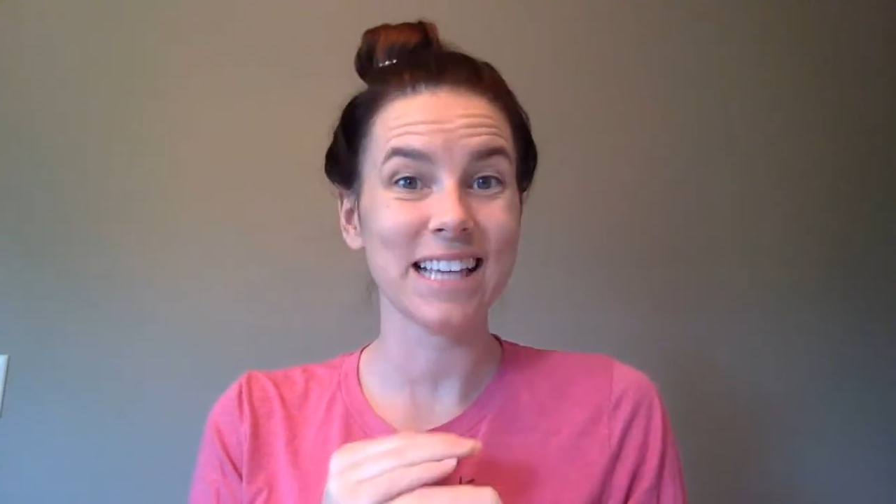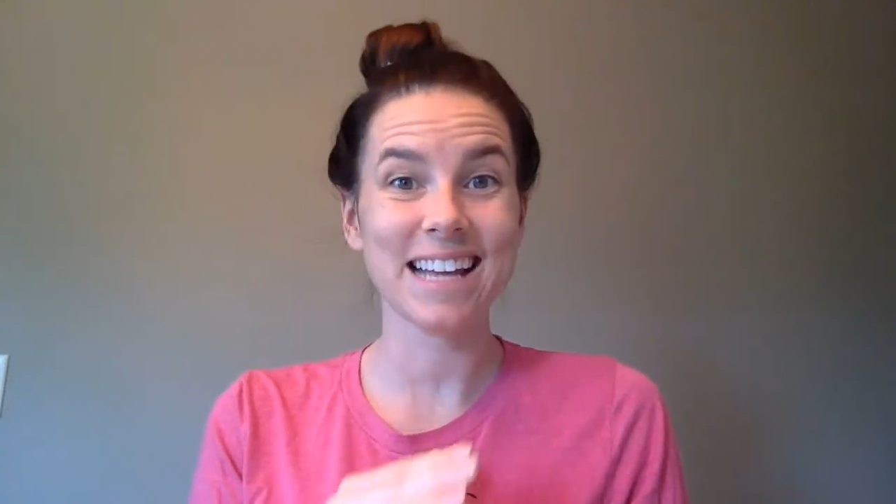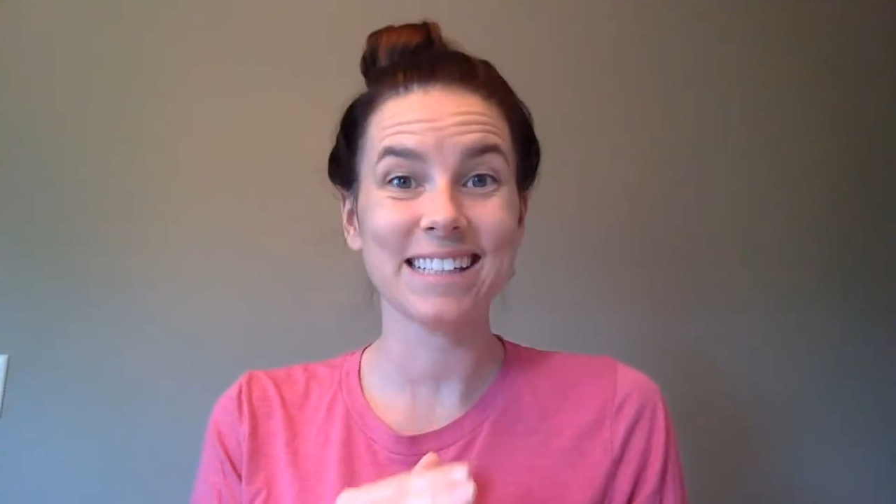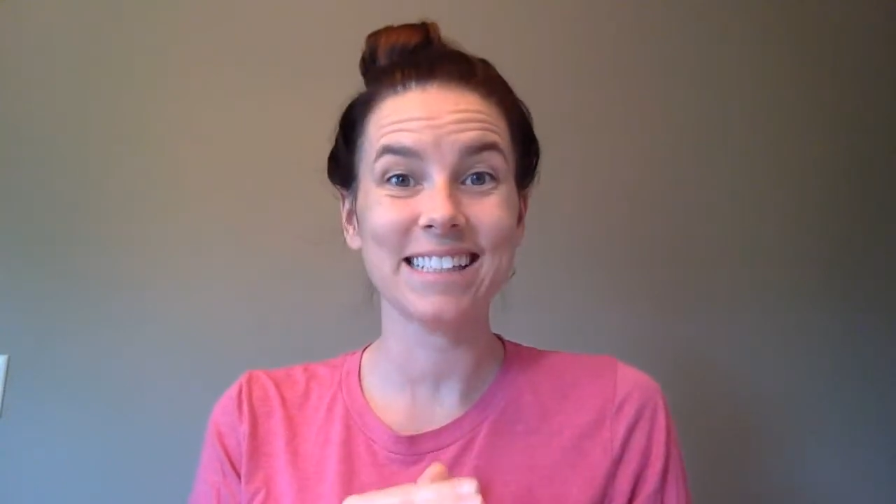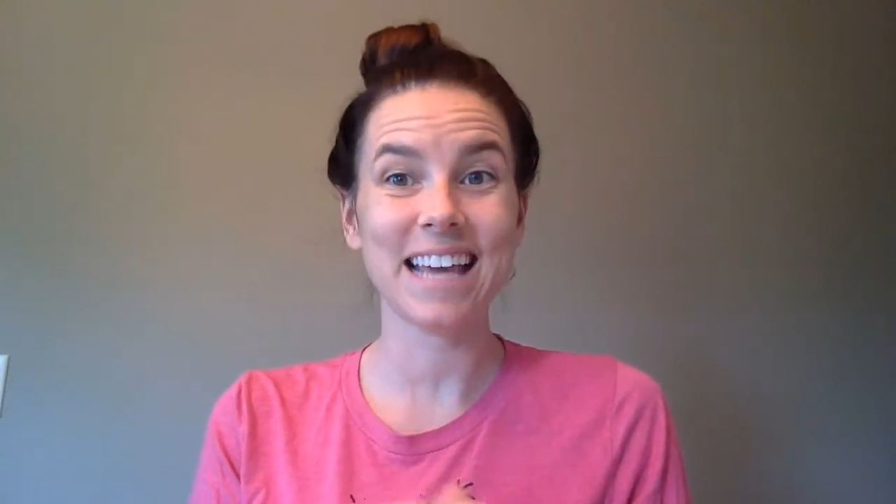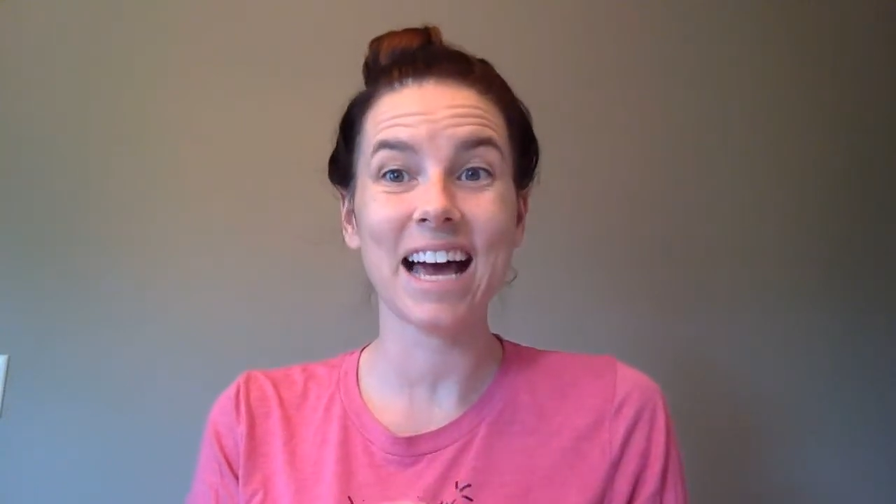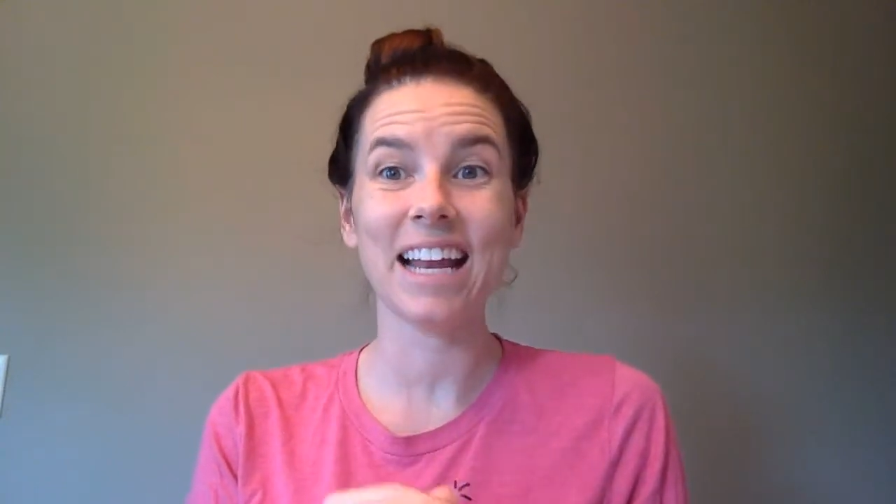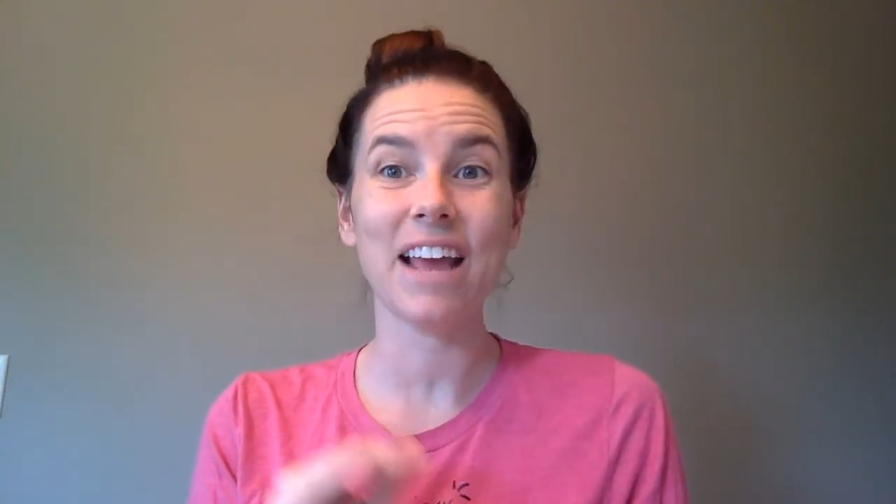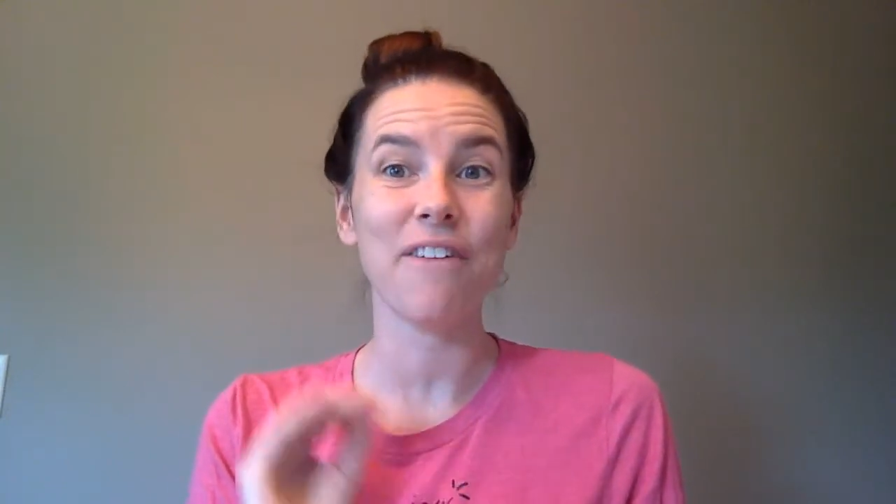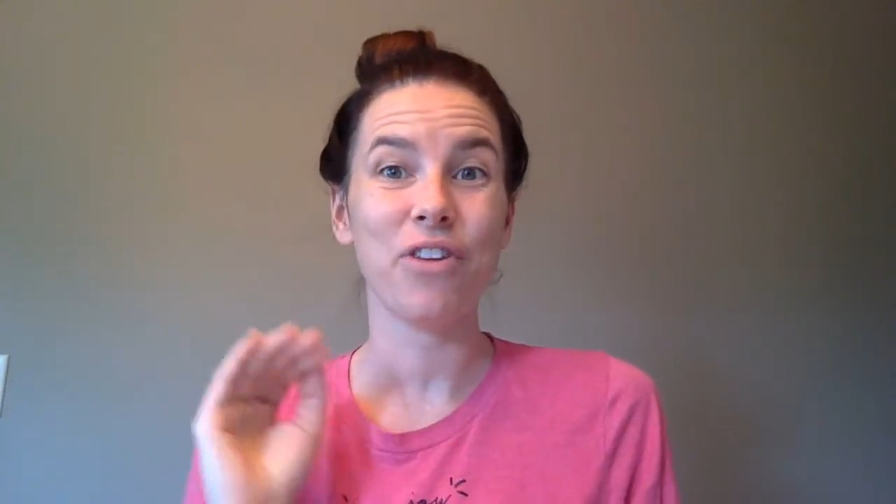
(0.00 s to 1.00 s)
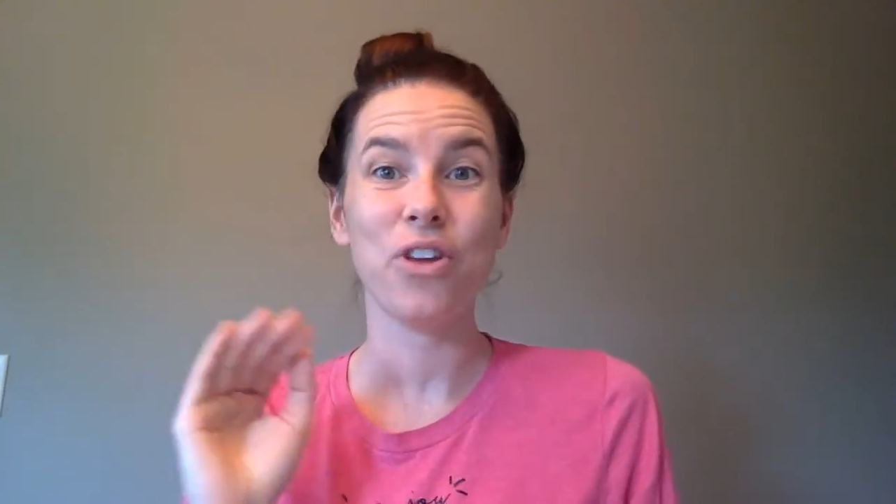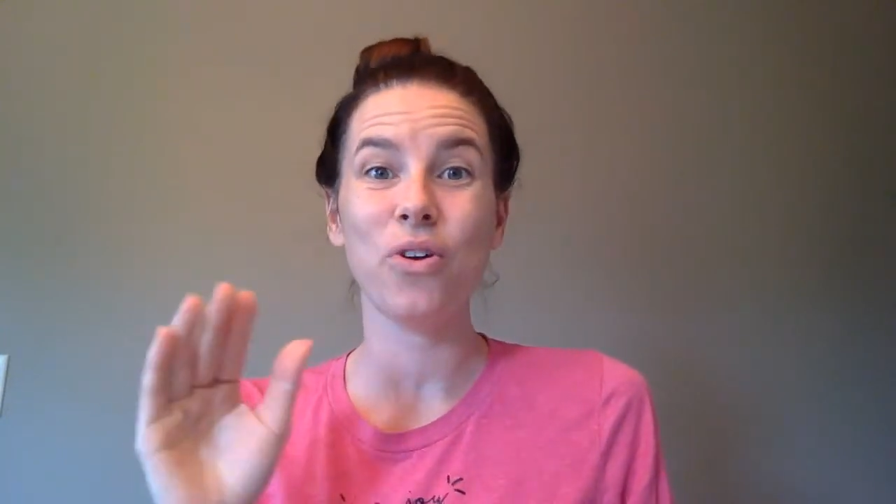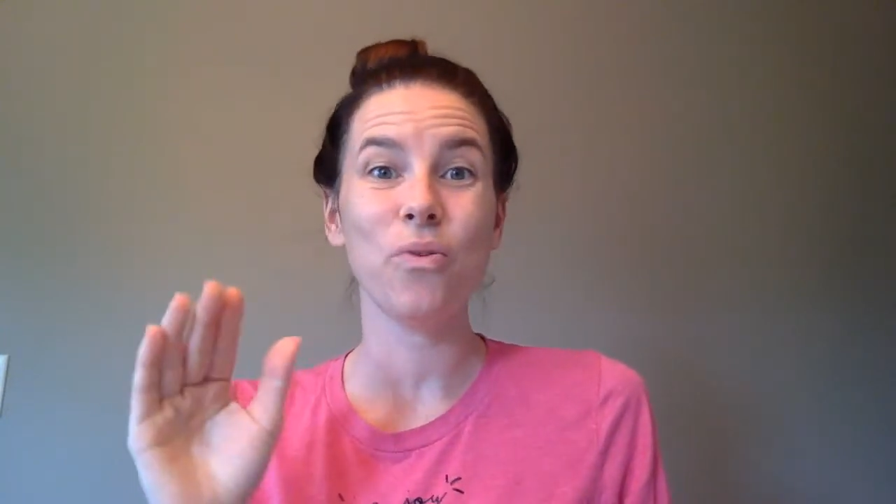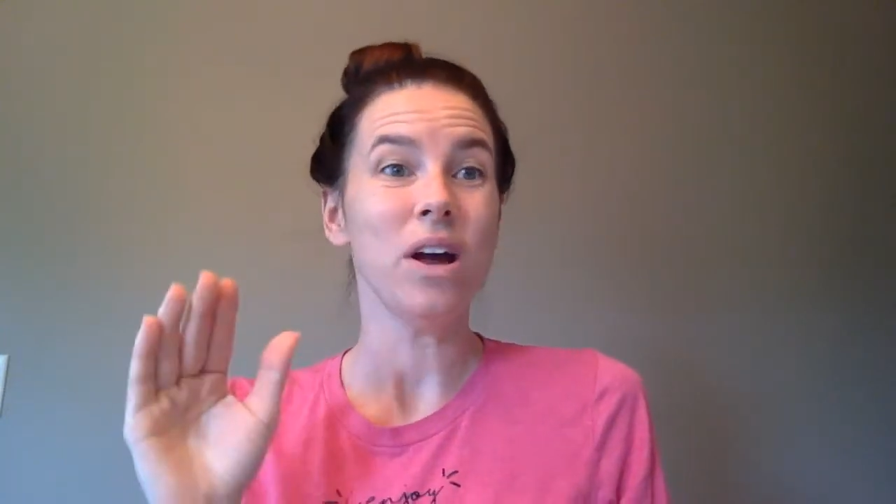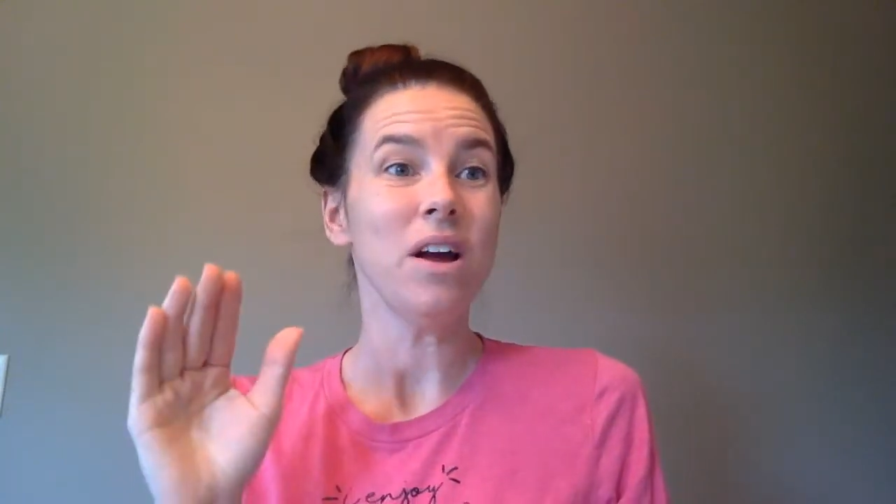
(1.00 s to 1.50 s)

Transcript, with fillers: Hands down, if you